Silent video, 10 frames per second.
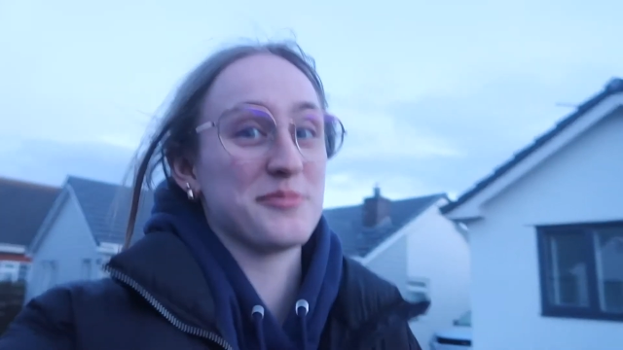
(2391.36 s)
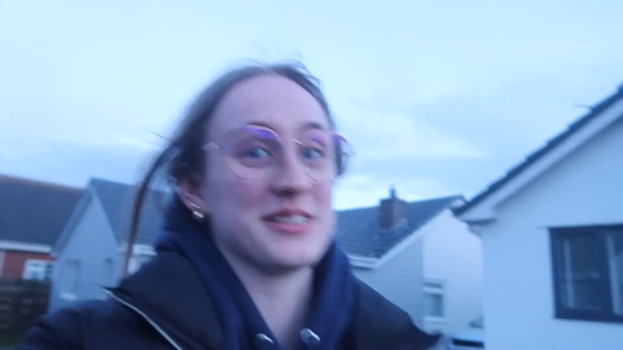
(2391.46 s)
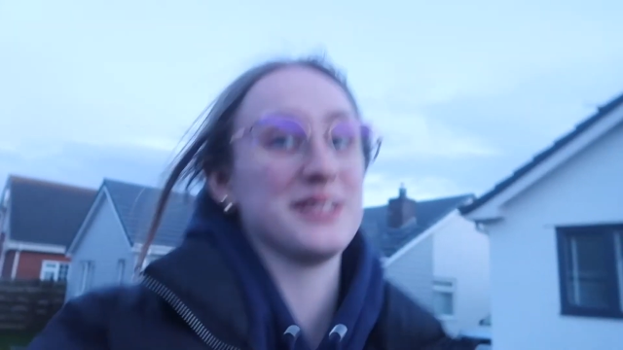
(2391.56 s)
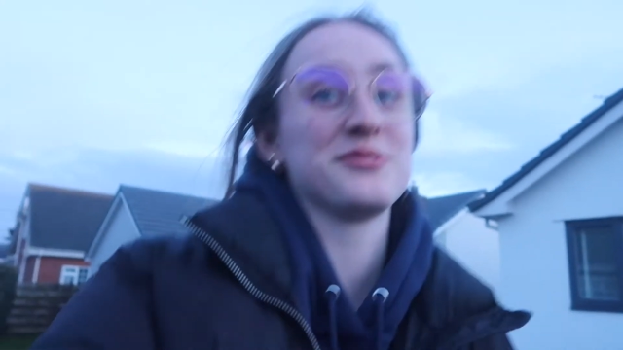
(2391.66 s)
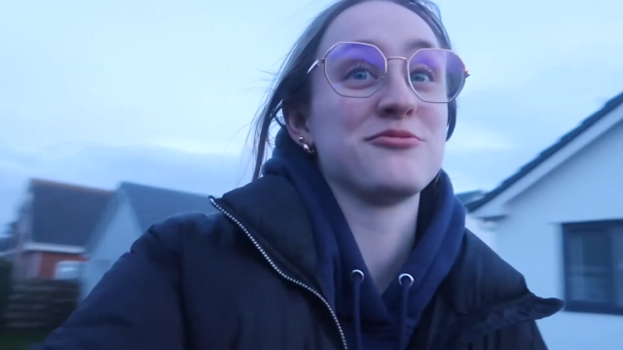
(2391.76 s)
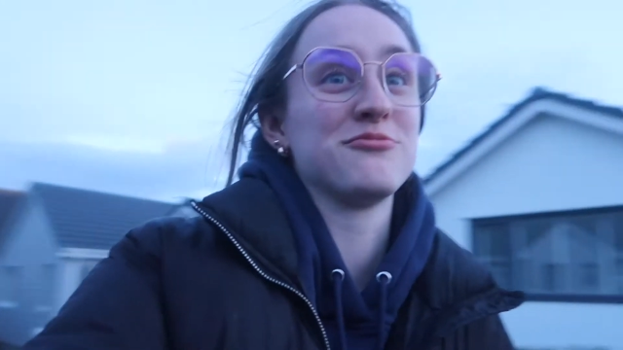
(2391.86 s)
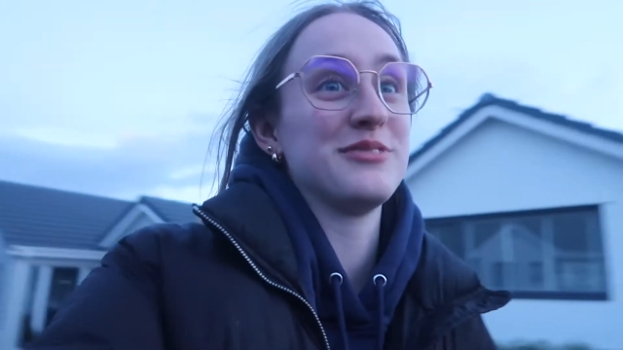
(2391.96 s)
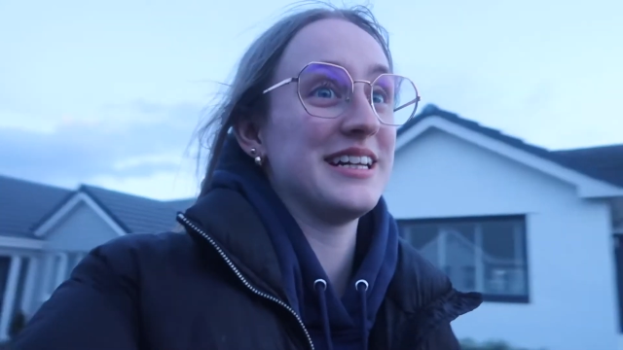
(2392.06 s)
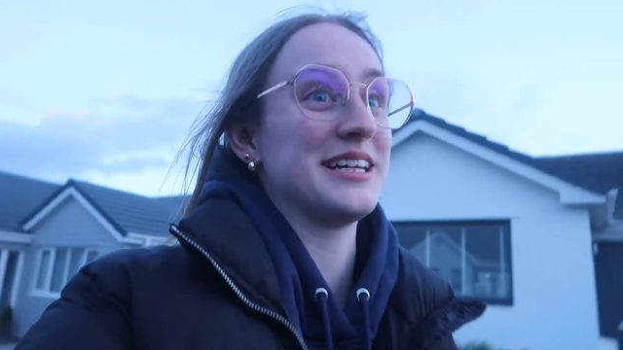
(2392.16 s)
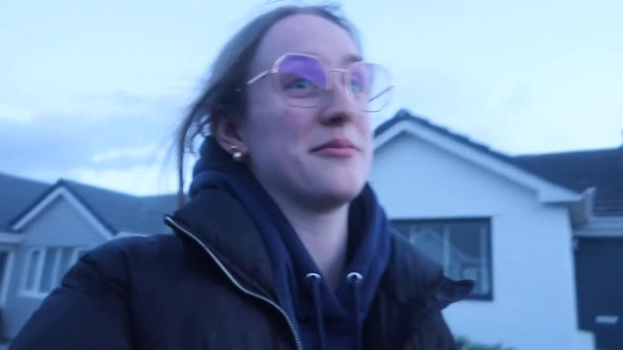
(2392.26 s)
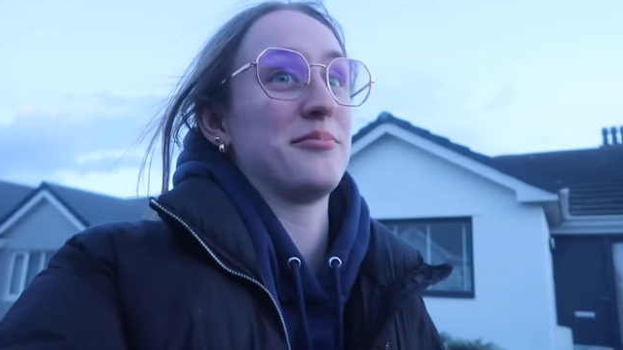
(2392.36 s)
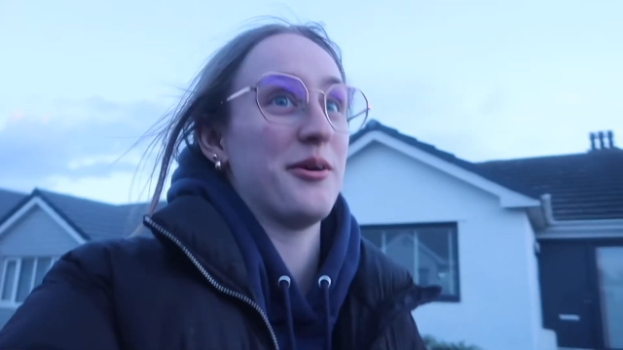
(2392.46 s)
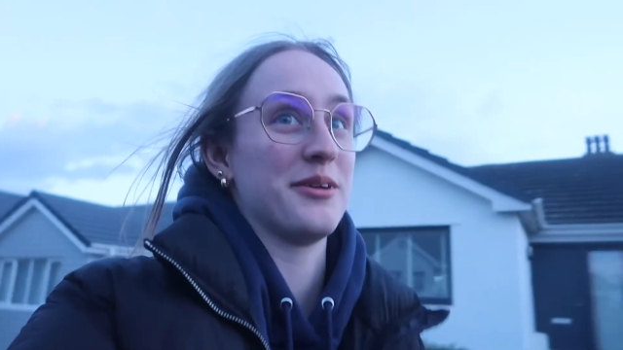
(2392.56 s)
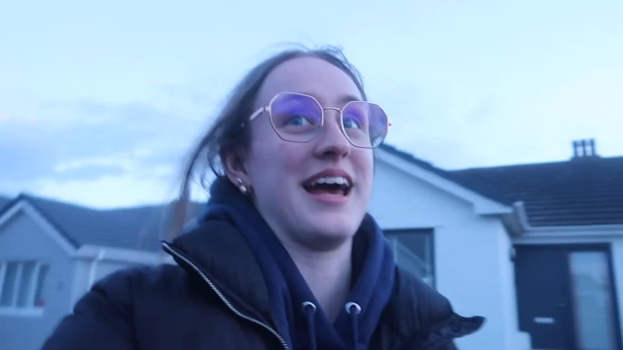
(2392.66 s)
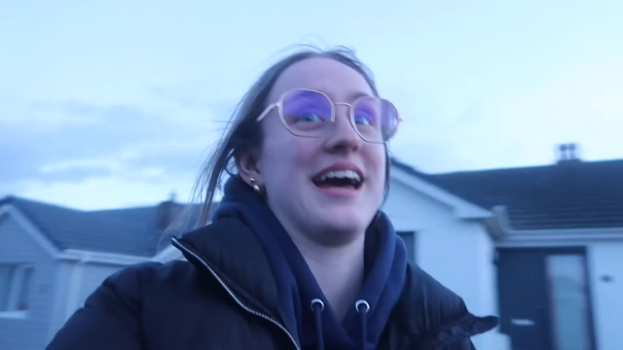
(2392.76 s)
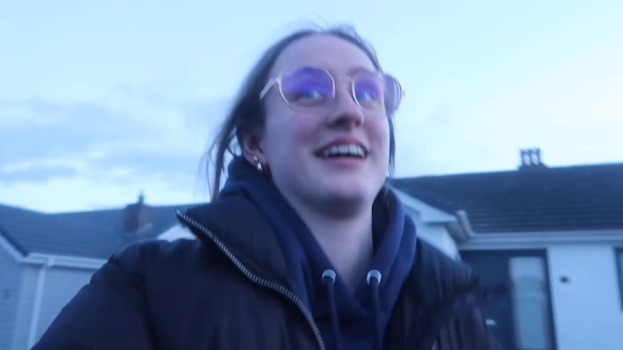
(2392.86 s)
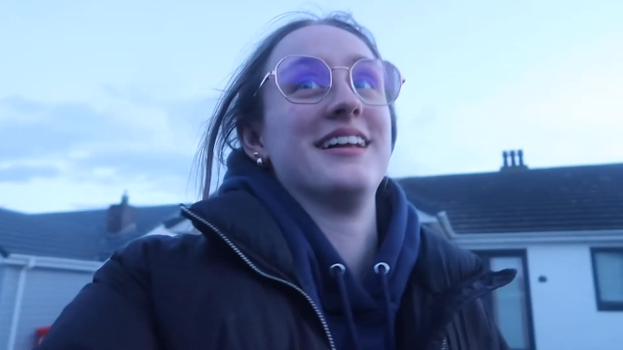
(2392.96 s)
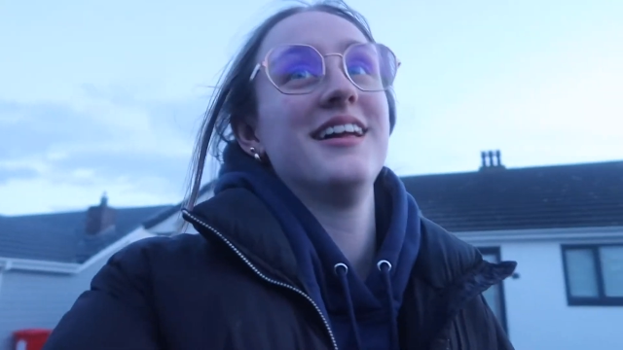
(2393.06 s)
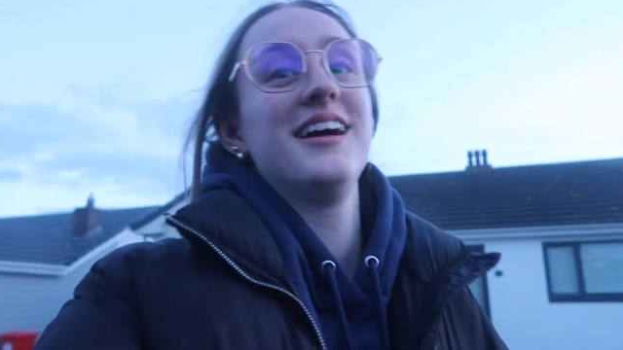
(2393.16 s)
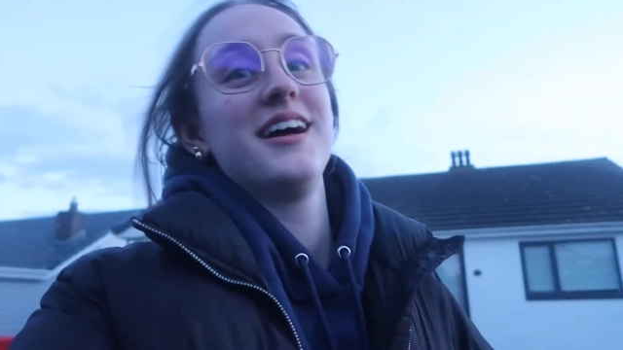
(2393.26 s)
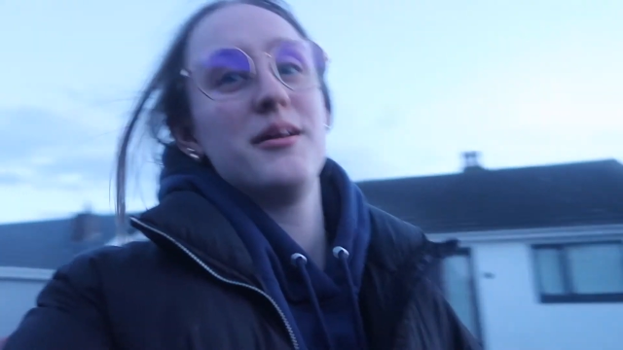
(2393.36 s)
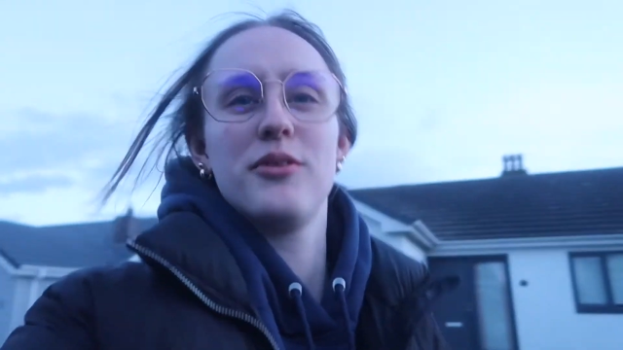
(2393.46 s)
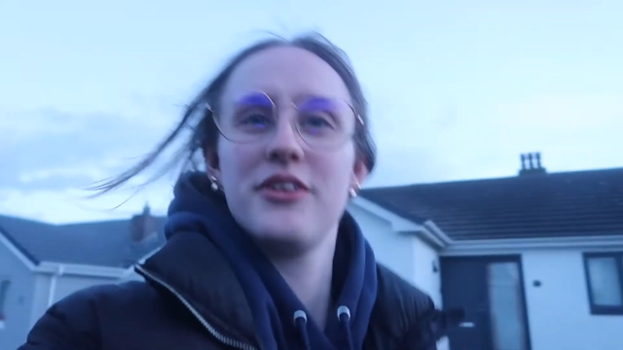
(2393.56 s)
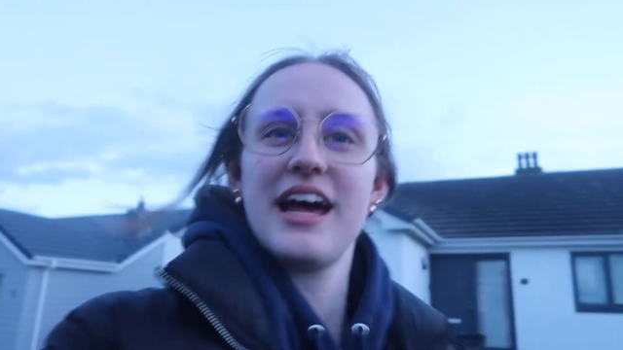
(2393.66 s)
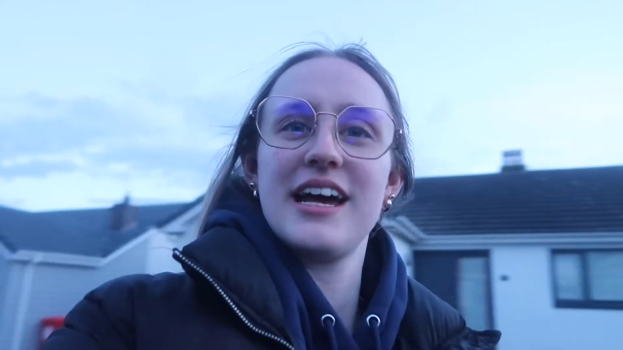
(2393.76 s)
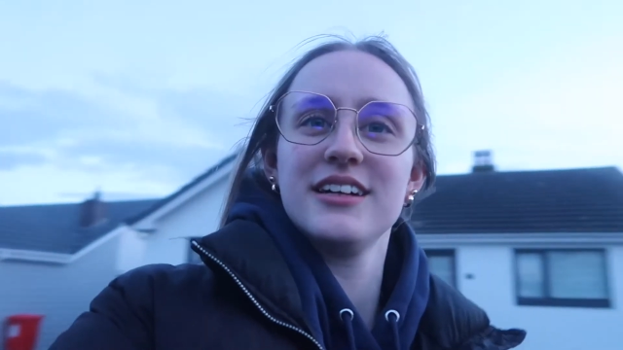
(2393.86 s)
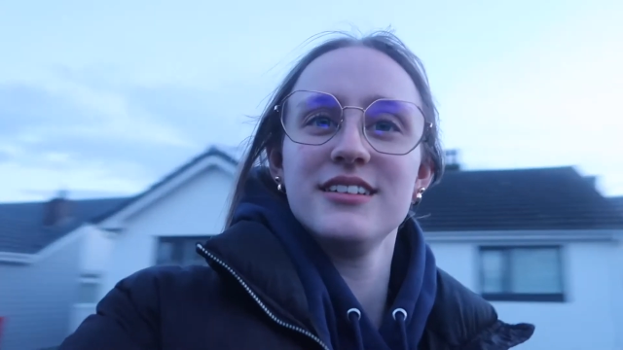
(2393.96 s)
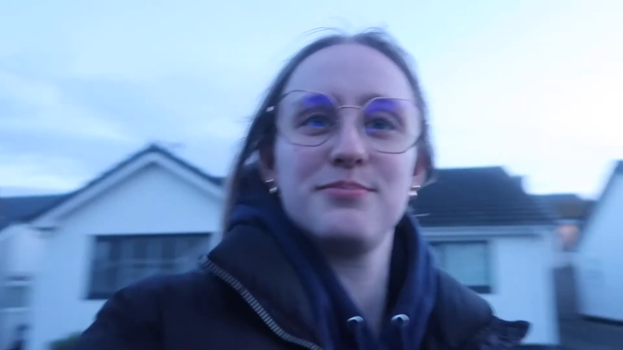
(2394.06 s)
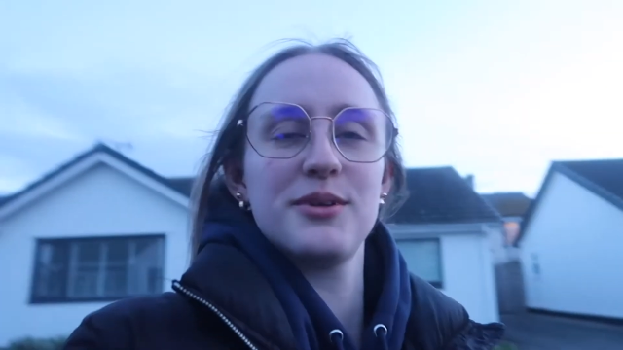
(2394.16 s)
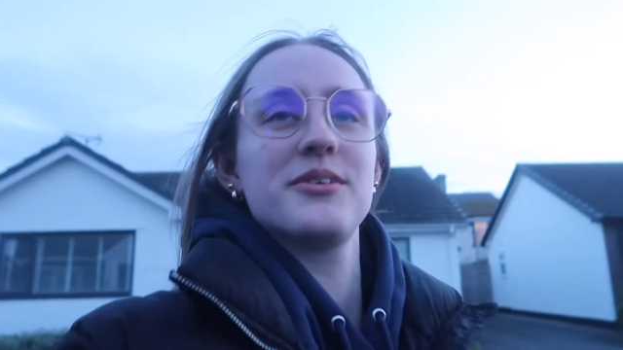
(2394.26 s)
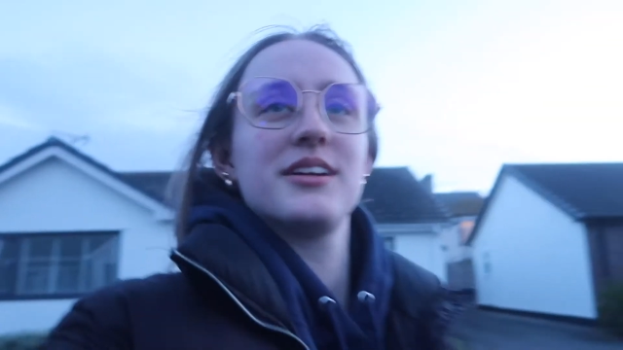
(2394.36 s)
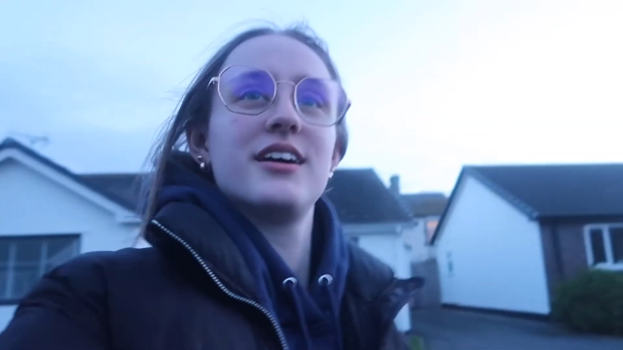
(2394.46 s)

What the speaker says: because it was really blowing a hail. Blowing a hail? Blowing